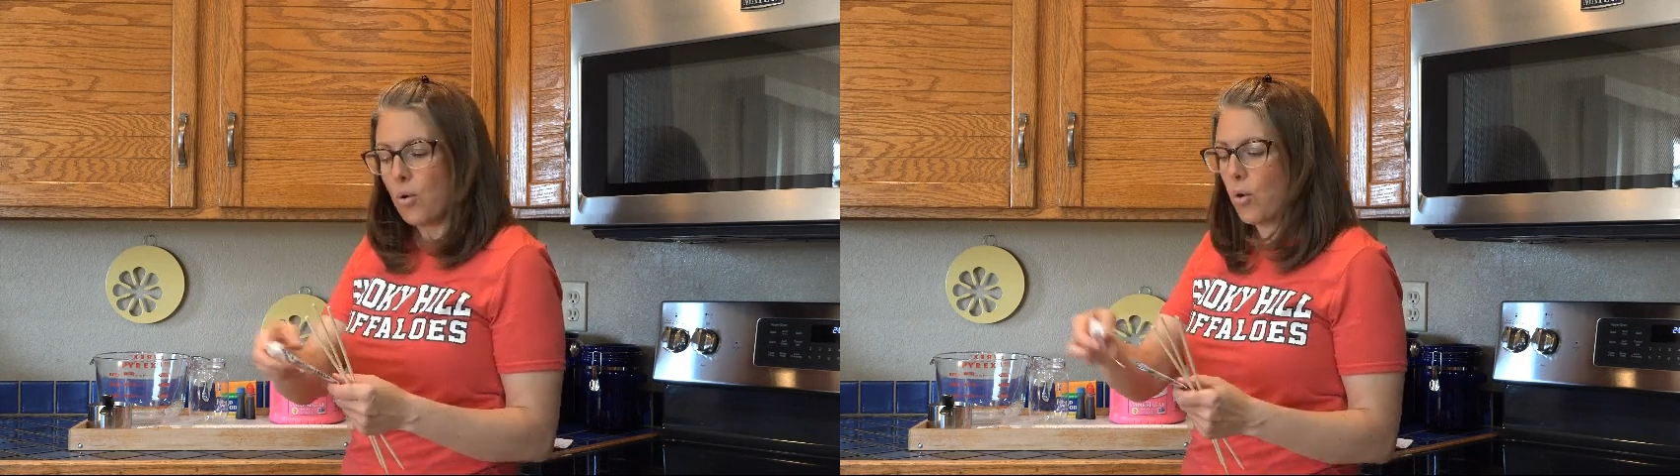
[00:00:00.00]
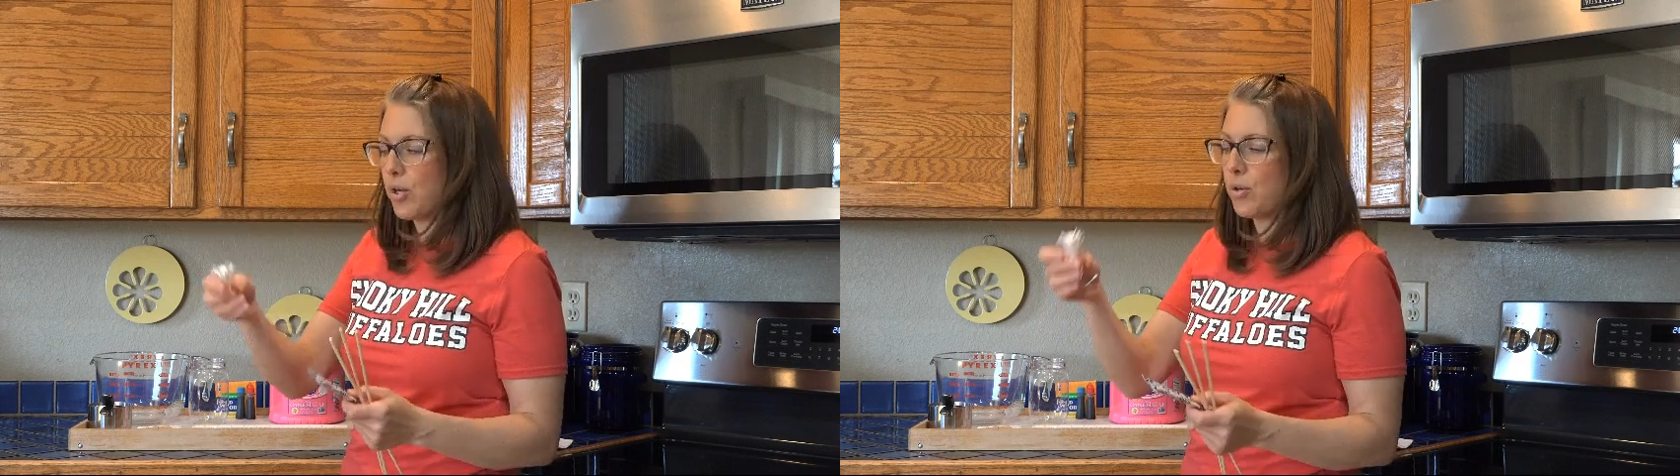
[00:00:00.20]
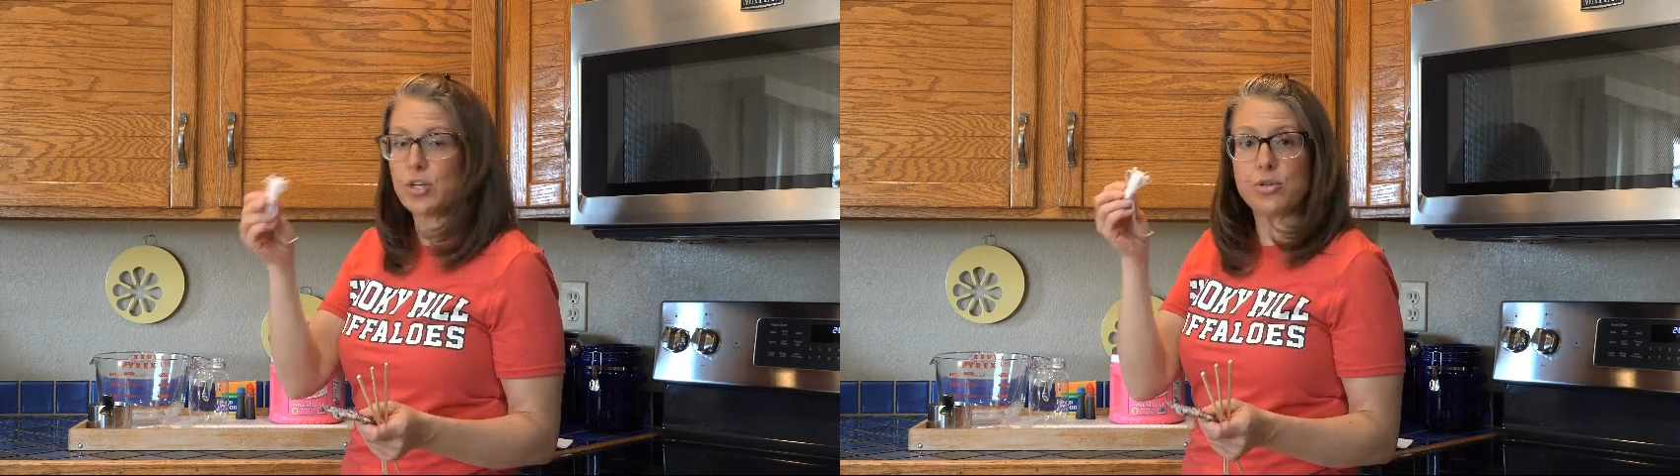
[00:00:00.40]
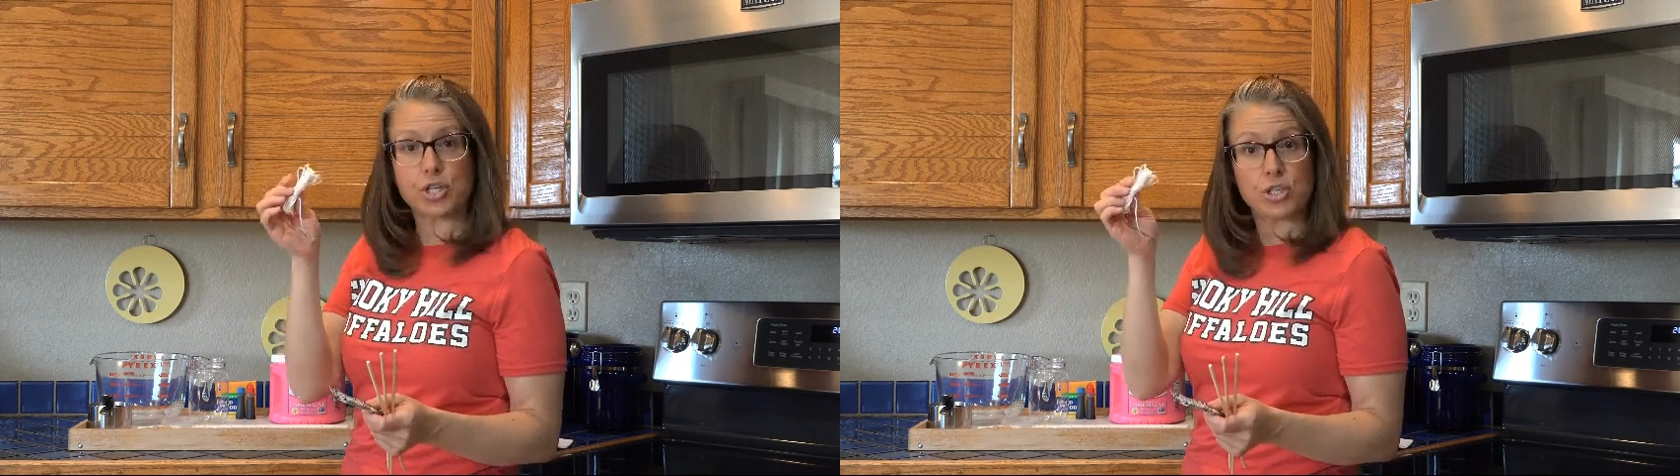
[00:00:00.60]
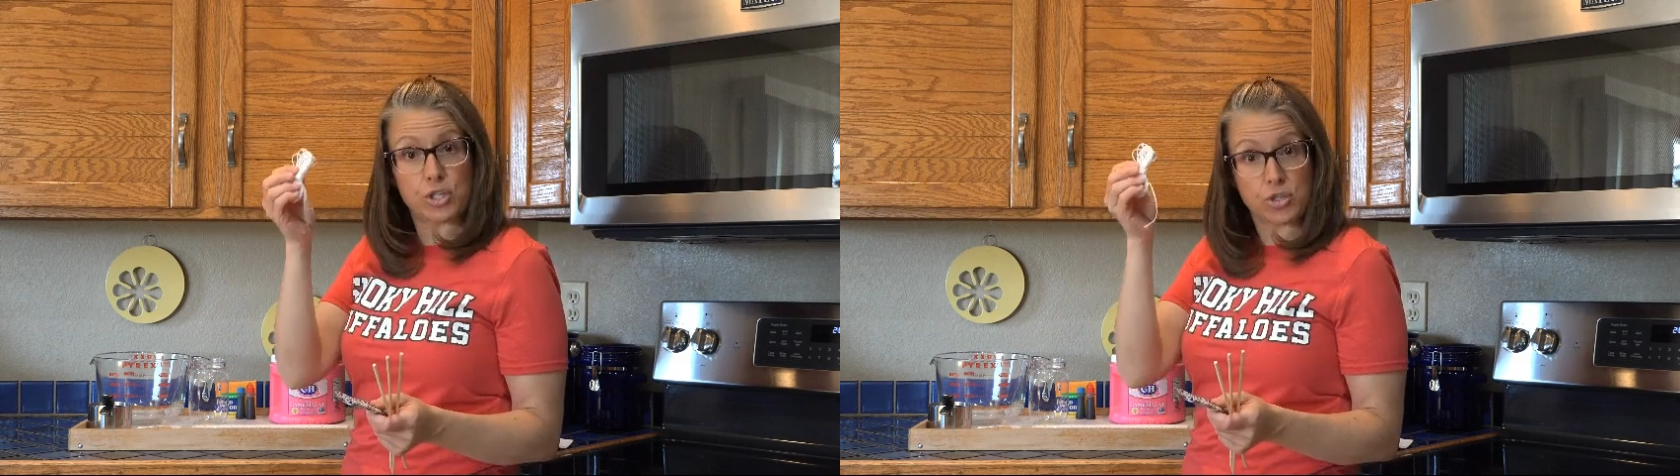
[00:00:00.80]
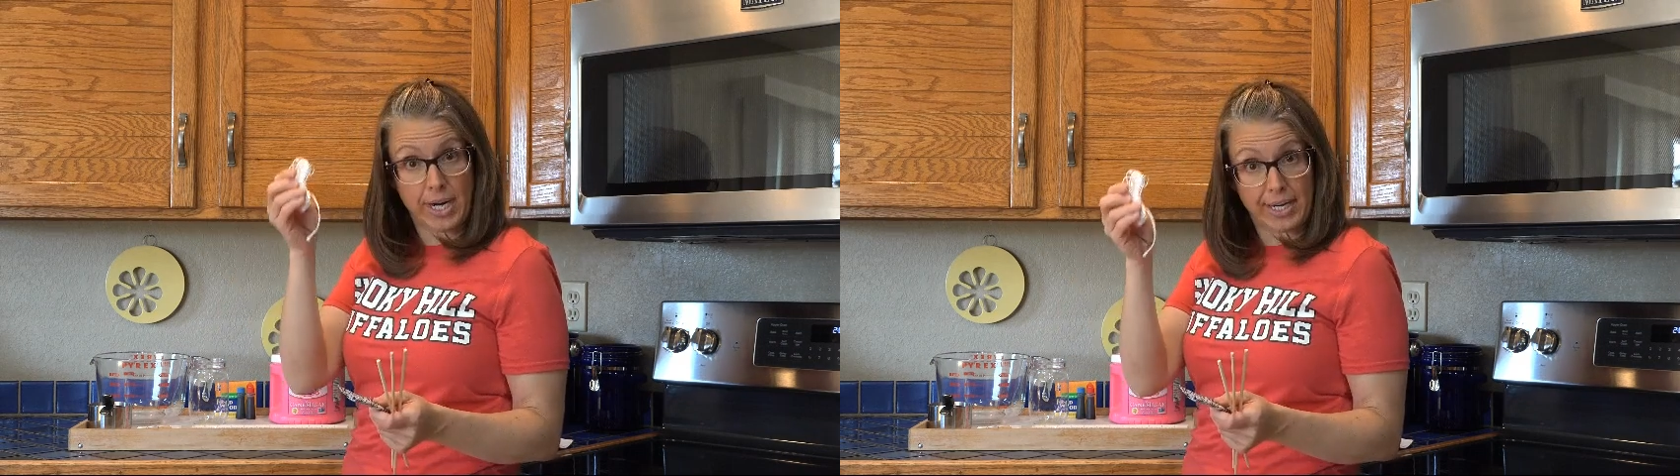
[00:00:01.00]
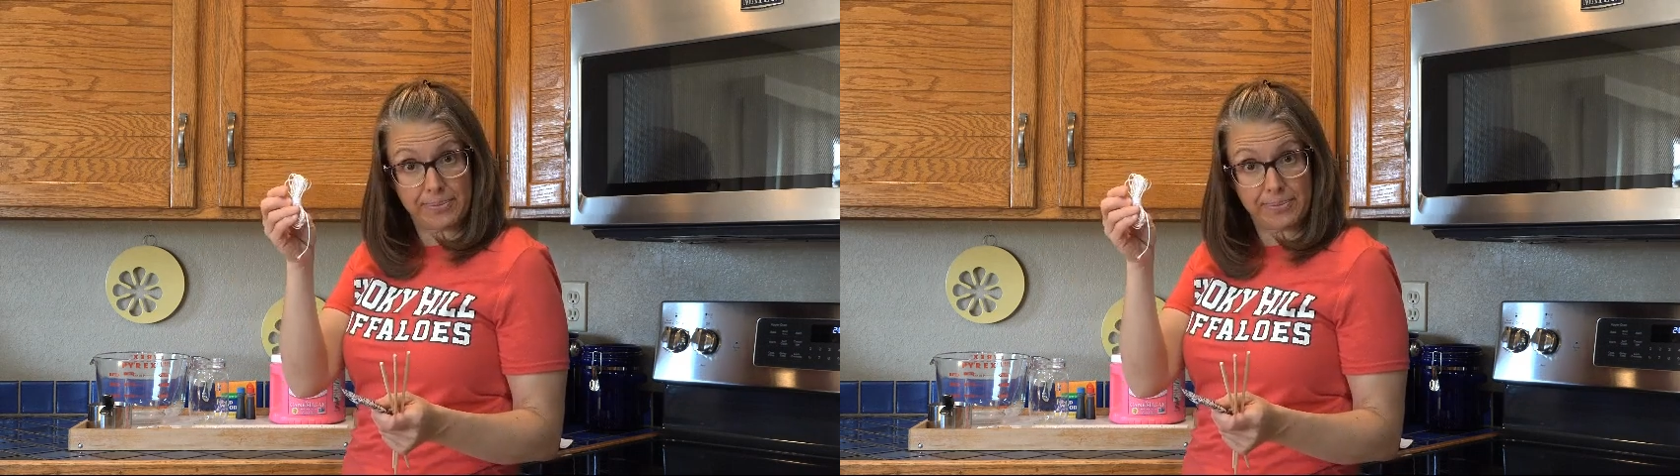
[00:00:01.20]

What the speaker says: or you could use a string.